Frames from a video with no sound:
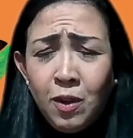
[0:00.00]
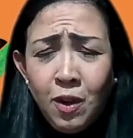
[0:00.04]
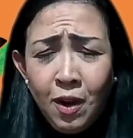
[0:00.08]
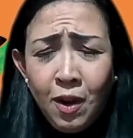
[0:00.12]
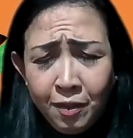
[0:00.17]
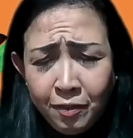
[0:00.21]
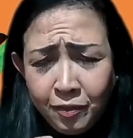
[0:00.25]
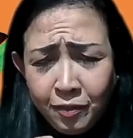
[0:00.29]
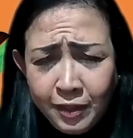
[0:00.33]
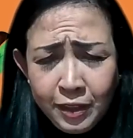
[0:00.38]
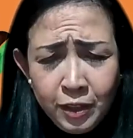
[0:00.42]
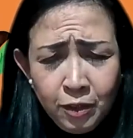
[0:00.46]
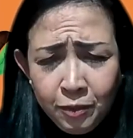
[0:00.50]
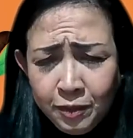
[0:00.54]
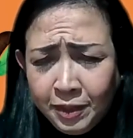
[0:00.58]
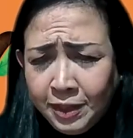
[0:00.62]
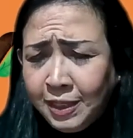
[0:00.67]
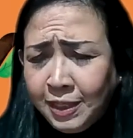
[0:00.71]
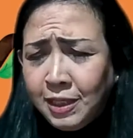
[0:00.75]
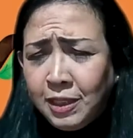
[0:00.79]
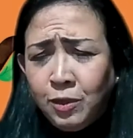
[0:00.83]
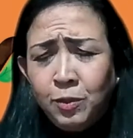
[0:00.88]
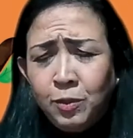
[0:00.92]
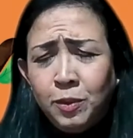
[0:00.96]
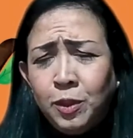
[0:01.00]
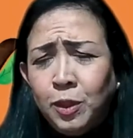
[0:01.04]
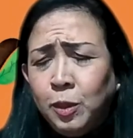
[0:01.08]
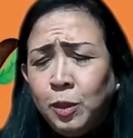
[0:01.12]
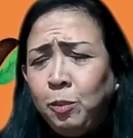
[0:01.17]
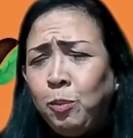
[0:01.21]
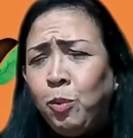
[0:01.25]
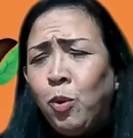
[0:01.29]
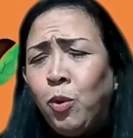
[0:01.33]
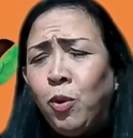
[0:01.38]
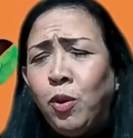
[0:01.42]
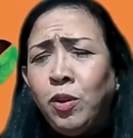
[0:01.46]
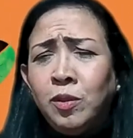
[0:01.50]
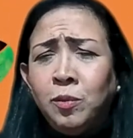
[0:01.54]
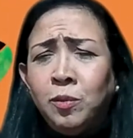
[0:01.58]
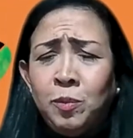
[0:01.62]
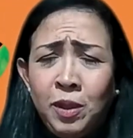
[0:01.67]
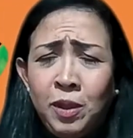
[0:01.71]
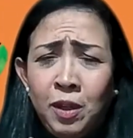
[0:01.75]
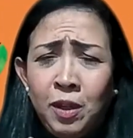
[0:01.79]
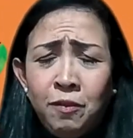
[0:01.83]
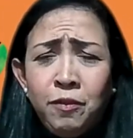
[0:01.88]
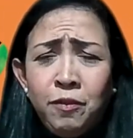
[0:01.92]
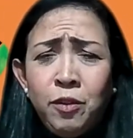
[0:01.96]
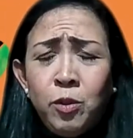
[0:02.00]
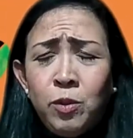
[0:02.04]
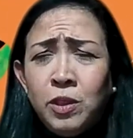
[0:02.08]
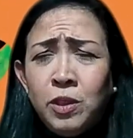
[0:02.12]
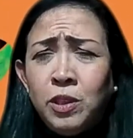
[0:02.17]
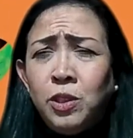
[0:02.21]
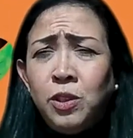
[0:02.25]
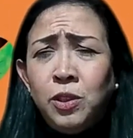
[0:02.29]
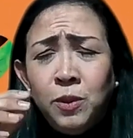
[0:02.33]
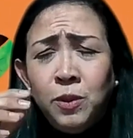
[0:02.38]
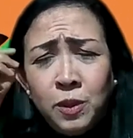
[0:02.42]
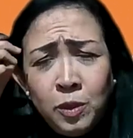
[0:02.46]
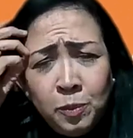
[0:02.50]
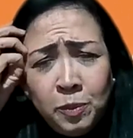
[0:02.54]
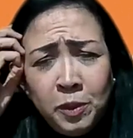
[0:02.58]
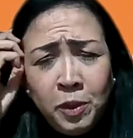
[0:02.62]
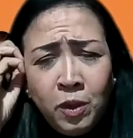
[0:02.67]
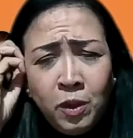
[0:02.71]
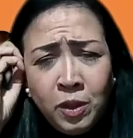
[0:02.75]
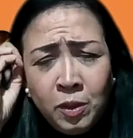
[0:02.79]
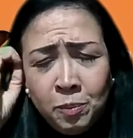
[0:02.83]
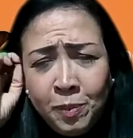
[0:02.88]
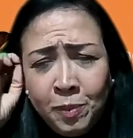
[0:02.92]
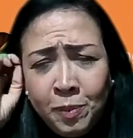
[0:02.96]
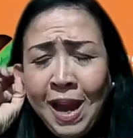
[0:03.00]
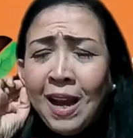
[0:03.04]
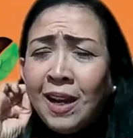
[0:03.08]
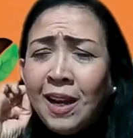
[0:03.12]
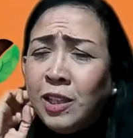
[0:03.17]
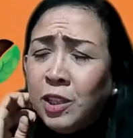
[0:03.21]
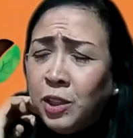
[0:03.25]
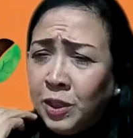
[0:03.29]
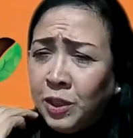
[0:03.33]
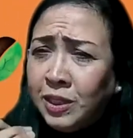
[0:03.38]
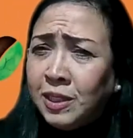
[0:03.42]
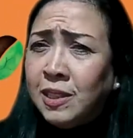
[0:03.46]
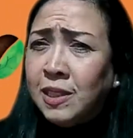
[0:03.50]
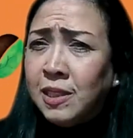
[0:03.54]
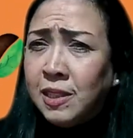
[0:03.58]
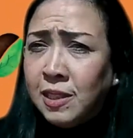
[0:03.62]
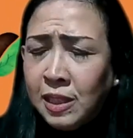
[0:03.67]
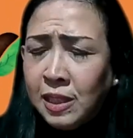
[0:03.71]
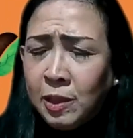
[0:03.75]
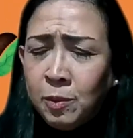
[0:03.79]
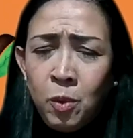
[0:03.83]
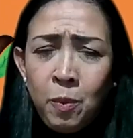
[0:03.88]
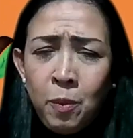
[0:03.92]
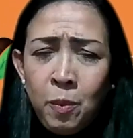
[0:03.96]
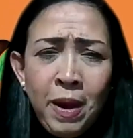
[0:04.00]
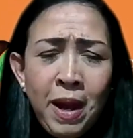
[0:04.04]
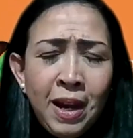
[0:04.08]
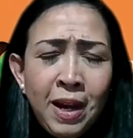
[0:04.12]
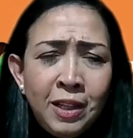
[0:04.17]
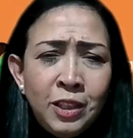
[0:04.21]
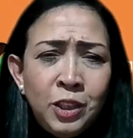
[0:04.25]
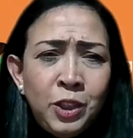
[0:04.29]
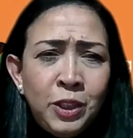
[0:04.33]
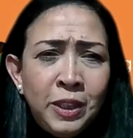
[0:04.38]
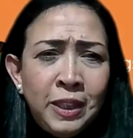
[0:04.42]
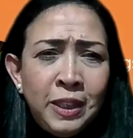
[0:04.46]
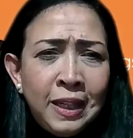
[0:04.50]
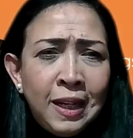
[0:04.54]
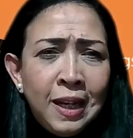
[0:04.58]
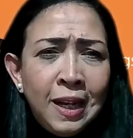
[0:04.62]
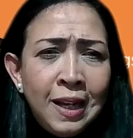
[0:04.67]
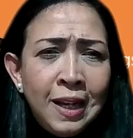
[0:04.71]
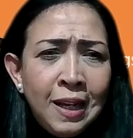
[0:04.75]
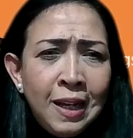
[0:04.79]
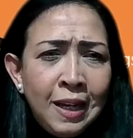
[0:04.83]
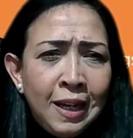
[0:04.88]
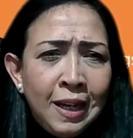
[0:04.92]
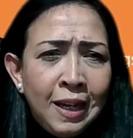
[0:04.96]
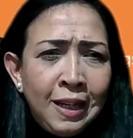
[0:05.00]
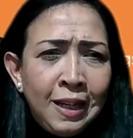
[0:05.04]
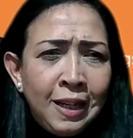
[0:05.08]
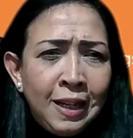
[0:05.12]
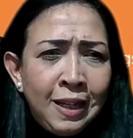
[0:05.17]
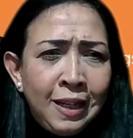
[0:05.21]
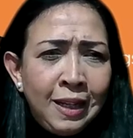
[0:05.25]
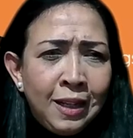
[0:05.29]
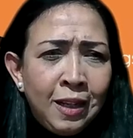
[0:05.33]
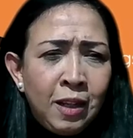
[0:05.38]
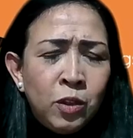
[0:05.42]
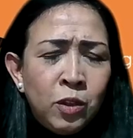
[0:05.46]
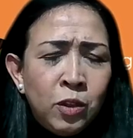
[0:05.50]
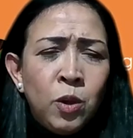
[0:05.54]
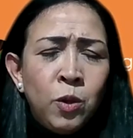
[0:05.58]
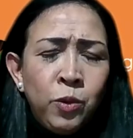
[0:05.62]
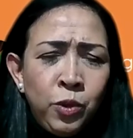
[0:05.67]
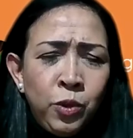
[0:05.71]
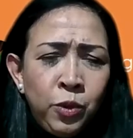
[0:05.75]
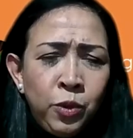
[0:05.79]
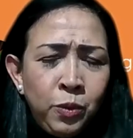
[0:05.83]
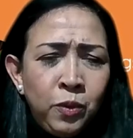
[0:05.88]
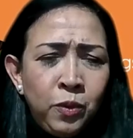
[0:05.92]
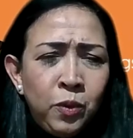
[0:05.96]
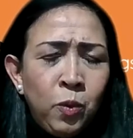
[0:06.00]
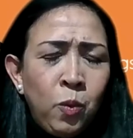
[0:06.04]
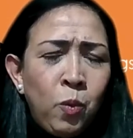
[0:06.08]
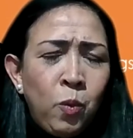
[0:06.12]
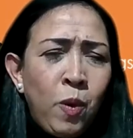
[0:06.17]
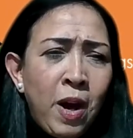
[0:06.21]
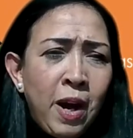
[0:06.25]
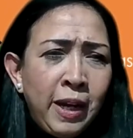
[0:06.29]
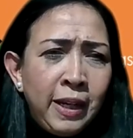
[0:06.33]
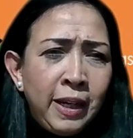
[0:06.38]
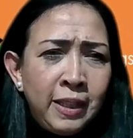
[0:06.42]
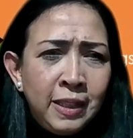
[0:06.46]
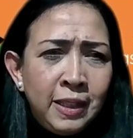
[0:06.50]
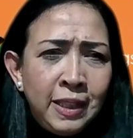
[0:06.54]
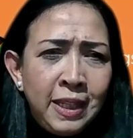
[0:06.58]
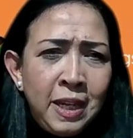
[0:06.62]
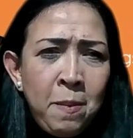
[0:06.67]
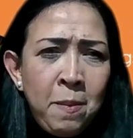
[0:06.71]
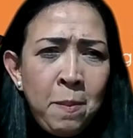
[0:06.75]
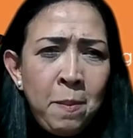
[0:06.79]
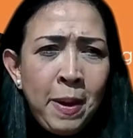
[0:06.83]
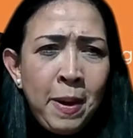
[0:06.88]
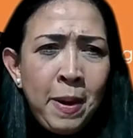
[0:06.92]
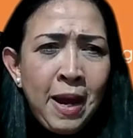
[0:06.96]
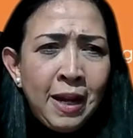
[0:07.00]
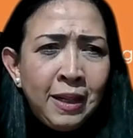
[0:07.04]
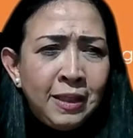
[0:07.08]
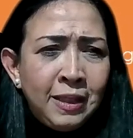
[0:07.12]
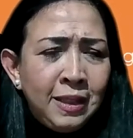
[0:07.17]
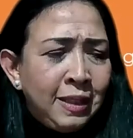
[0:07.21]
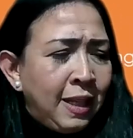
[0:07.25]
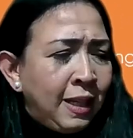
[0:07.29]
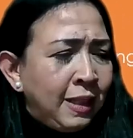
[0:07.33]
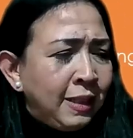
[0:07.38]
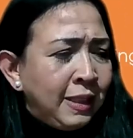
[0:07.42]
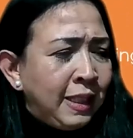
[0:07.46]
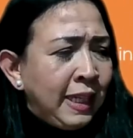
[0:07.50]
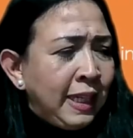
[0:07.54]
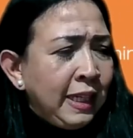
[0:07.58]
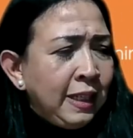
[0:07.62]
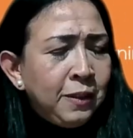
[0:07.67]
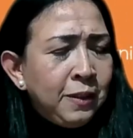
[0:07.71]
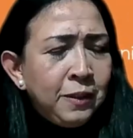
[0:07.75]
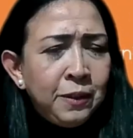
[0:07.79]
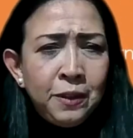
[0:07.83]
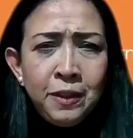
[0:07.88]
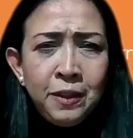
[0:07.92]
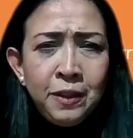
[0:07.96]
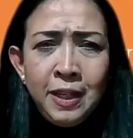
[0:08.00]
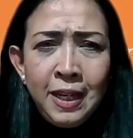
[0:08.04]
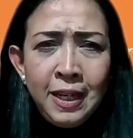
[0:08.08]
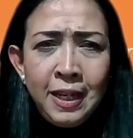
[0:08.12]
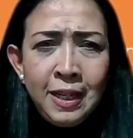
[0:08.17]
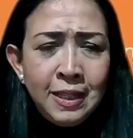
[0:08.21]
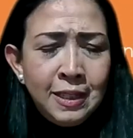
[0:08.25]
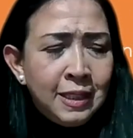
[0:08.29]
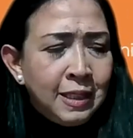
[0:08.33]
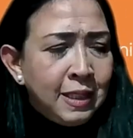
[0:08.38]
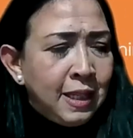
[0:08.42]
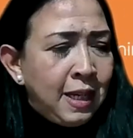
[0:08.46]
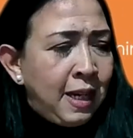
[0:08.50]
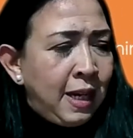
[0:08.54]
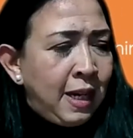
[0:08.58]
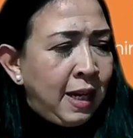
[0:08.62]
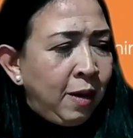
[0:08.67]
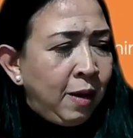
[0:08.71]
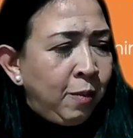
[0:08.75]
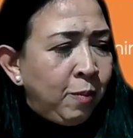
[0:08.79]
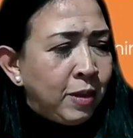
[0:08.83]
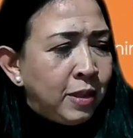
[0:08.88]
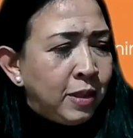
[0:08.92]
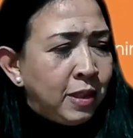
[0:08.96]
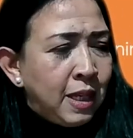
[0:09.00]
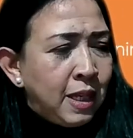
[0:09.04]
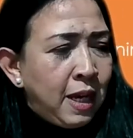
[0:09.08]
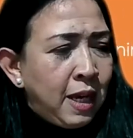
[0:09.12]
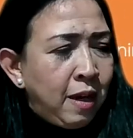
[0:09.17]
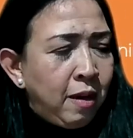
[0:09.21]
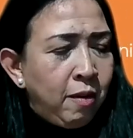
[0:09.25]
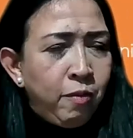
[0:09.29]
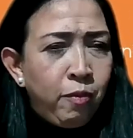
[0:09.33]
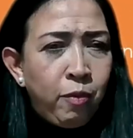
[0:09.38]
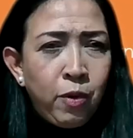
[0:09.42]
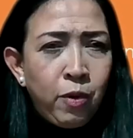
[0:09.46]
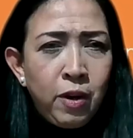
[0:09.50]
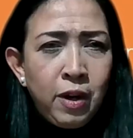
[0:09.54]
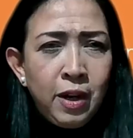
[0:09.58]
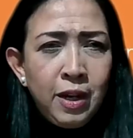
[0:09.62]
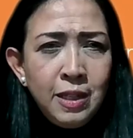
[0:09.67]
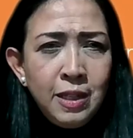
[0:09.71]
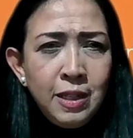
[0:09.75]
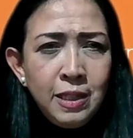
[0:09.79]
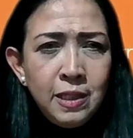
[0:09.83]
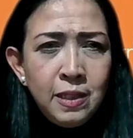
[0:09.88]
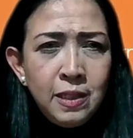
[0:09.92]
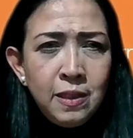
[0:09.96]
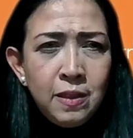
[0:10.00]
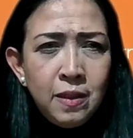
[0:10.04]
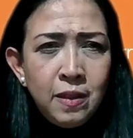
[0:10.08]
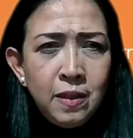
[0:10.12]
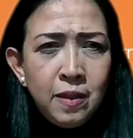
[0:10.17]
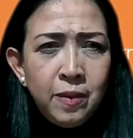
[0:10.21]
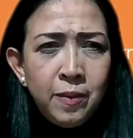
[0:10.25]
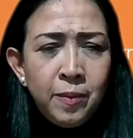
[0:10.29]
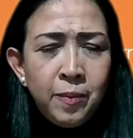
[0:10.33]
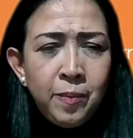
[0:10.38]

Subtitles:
Coffee greens is really important, but our focus too has been on packaging, sustainable packaging, and I'll go through the why and the impact, and then key learnings and what's ahead for us.